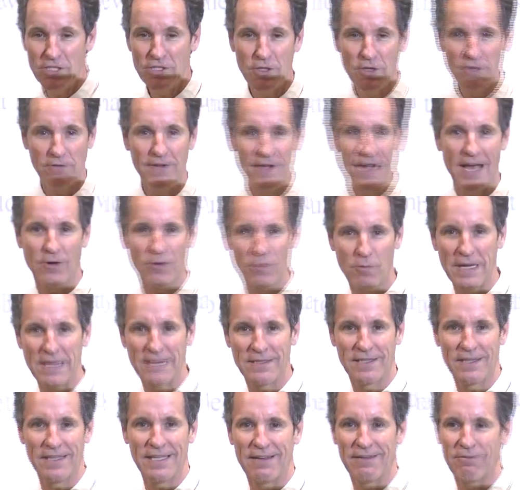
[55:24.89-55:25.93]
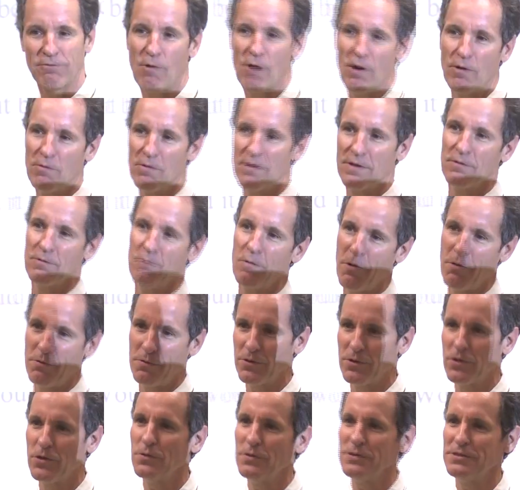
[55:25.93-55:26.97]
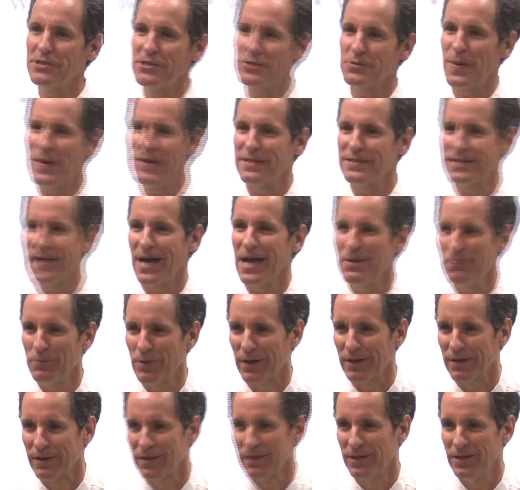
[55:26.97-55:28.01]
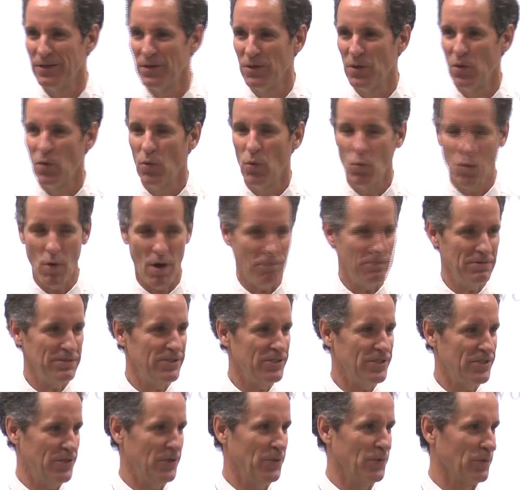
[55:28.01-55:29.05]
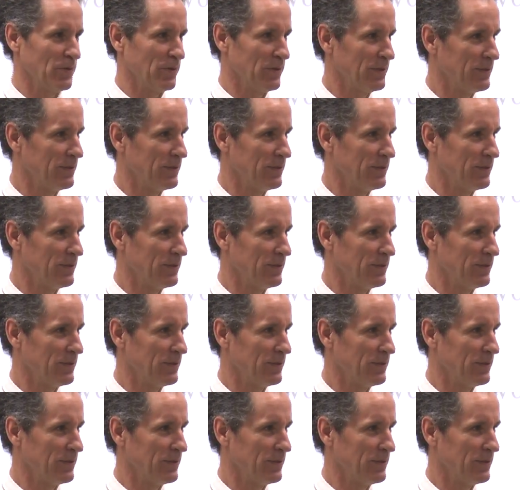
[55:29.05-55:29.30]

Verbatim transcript: you do if you had a week to live? Who would you spend time with? what would you do?